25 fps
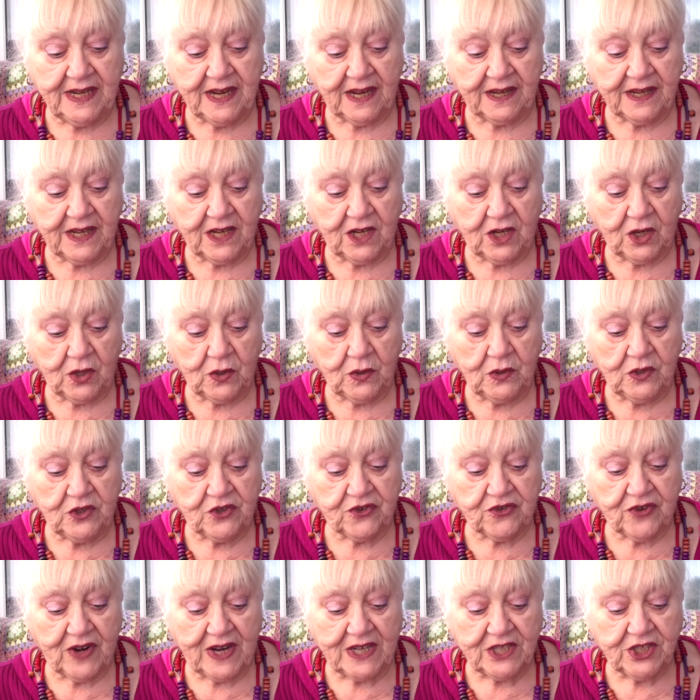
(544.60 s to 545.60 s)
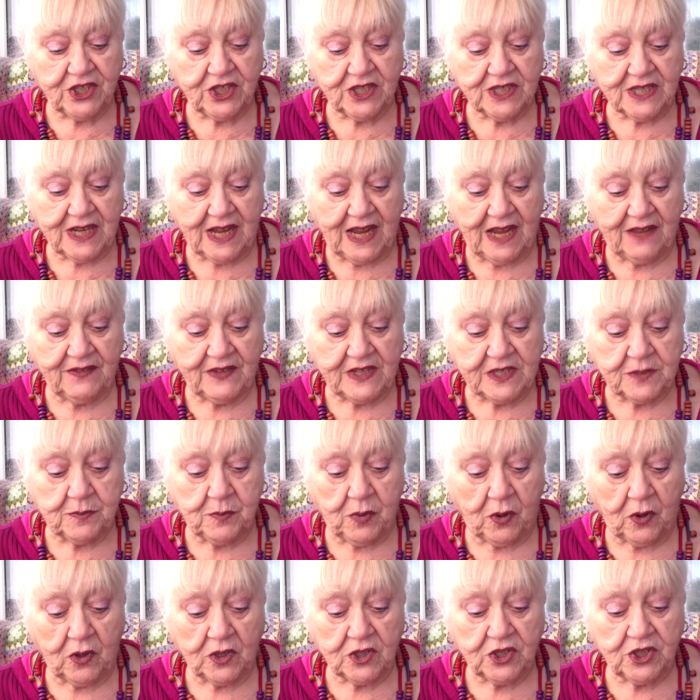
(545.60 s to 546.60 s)
and include treasures like this
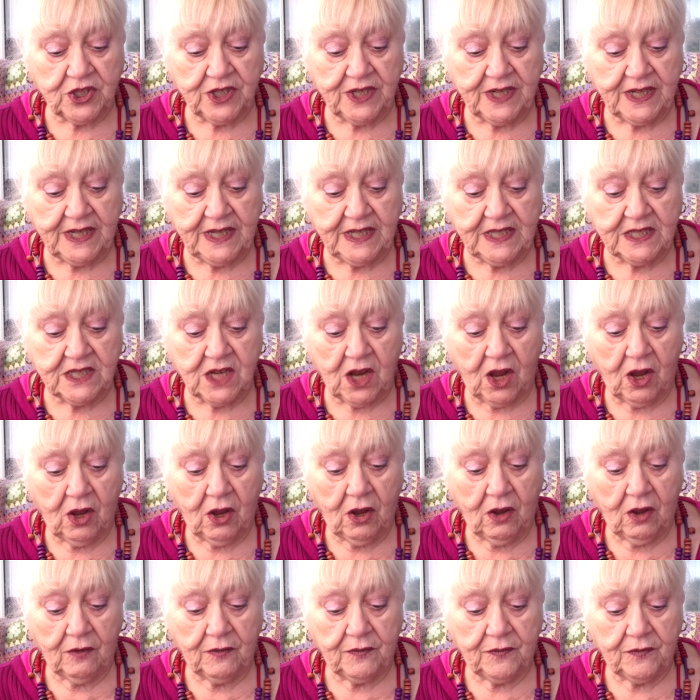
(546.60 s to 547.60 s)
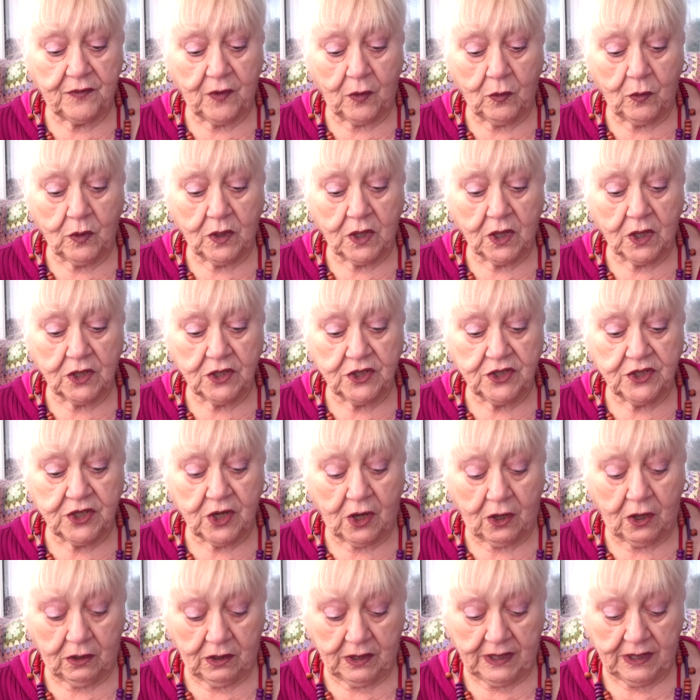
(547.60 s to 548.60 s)
Portuguese folk
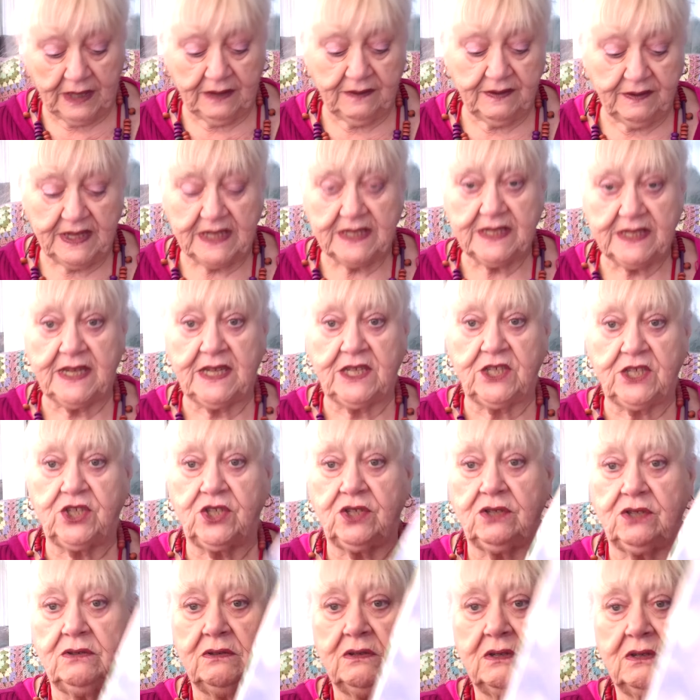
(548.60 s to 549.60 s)
doll in this issue.